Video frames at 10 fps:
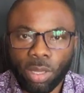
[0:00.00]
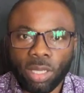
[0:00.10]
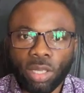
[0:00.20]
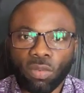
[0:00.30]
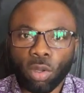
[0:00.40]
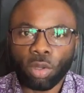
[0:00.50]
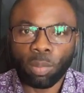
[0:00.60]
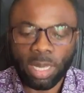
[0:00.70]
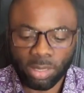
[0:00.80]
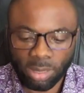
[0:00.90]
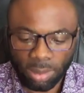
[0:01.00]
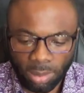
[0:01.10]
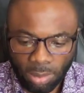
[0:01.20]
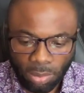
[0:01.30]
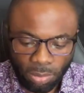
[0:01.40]
Thank you for your mercy.
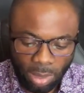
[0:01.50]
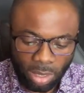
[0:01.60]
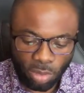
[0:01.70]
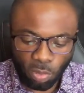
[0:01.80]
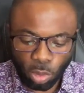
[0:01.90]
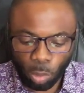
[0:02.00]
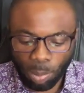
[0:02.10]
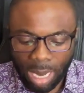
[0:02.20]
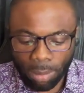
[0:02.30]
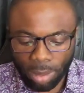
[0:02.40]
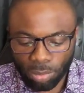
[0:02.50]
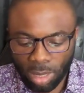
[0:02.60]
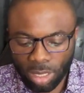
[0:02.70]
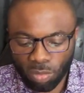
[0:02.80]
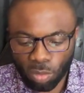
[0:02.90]
Thank you for your power.
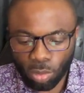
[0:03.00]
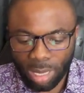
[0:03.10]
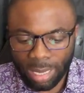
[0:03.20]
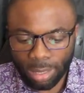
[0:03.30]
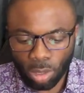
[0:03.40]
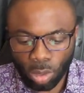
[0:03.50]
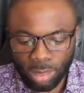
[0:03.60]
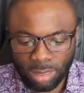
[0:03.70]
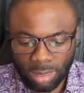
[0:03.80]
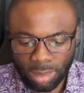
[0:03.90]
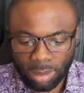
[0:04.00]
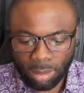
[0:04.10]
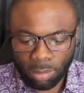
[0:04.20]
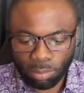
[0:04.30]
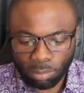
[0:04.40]
Thank you for your anointing.
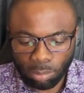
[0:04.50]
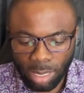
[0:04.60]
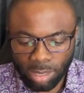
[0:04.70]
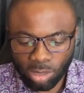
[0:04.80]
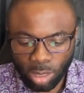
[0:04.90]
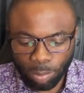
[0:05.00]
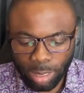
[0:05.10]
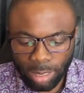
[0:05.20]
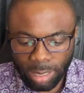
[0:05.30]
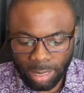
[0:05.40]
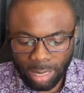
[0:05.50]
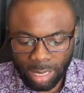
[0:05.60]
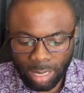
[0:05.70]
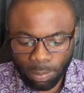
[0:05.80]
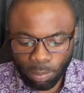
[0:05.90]
Blessed be the
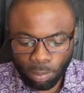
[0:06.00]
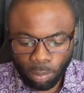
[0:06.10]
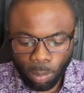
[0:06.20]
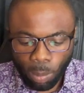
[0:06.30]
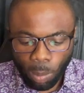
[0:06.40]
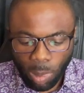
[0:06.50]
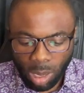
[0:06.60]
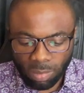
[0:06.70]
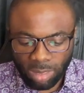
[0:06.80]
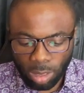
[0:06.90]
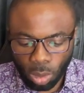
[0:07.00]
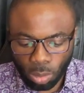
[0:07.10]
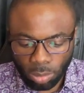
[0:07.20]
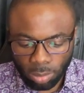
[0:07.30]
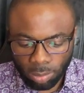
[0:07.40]
name of the Lord.
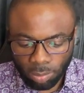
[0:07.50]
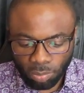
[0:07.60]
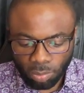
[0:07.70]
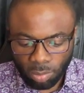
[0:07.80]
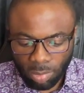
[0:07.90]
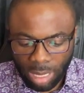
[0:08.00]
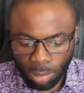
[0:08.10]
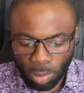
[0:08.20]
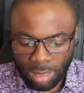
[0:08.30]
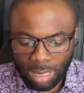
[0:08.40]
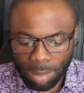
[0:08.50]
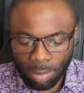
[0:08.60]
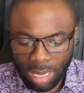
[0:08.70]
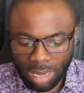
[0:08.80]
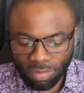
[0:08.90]
I welcome
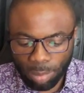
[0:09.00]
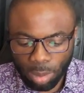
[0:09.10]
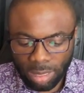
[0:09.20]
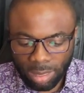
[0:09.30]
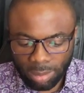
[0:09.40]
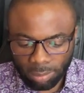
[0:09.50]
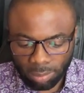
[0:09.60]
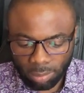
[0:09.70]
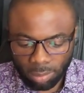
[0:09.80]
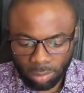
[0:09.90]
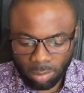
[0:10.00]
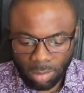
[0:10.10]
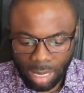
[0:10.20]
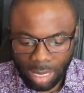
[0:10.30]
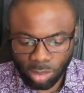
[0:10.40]
everybody
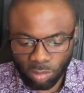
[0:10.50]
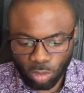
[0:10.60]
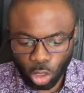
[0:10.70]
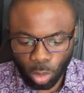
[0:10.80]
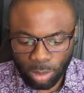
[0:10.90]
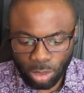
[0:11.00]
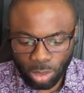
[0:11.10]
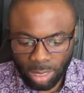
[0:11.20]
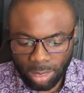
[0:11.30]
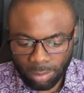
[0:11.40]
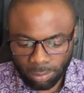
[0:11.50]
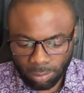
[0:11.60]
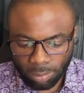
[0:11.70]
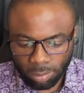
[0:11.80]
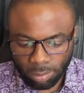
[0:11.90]
as you join me today.
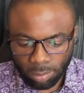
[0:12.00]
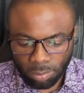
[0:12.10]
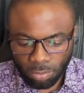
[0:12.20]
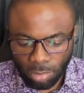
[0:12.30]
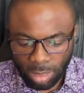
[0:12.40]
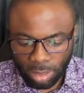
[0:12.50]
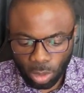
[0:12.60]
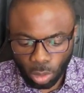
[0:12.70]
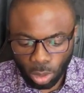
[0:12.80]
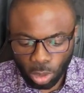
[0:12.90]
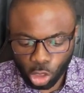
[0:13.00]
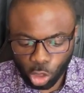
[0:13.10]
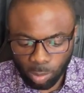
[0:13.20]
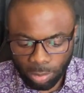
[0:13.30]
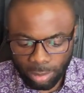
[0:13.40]
Thank you, Holy
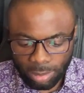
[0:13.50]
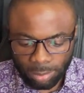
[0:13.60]
Spirit.